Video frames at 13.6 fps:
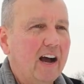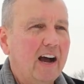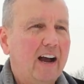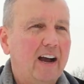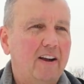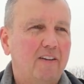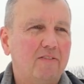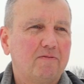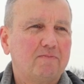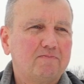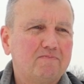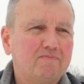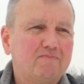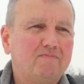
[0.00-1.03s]
Uh,
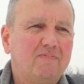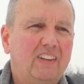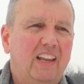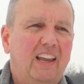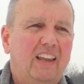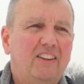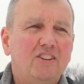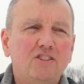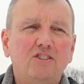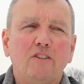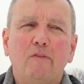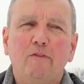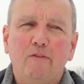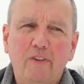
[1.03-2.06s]
this
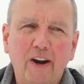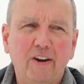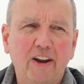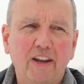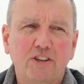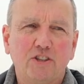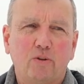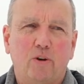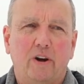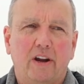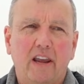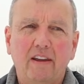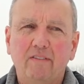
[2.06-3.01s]
is a very historic